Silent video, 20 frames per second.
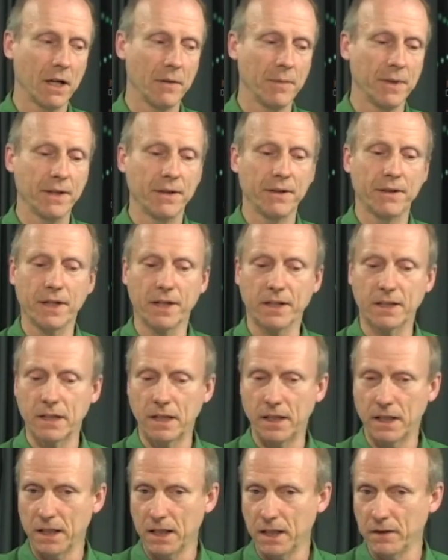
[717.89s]
I mean, things
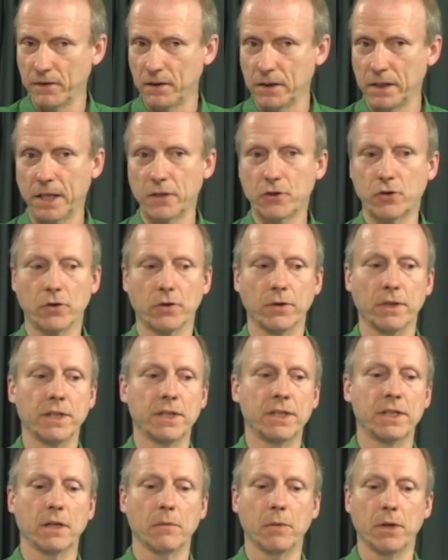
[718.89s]
like if a lecturer
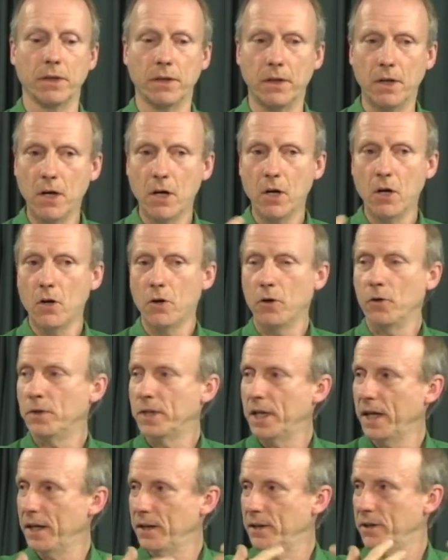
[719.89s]
is someone who
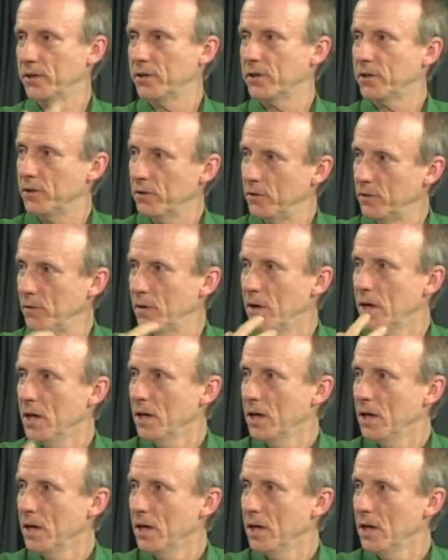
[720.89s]
tends to